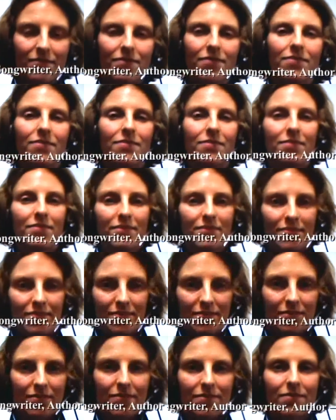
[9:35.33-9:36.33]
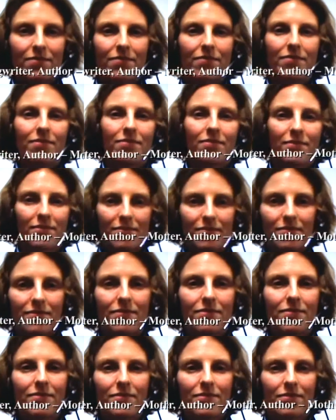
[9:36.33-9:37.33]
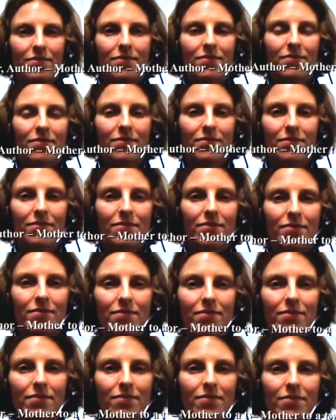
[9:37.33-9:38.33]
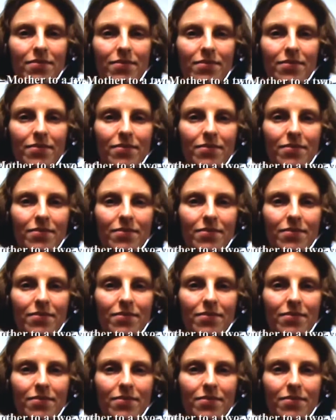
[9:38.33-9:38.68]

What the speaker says: And he stopped getting sick.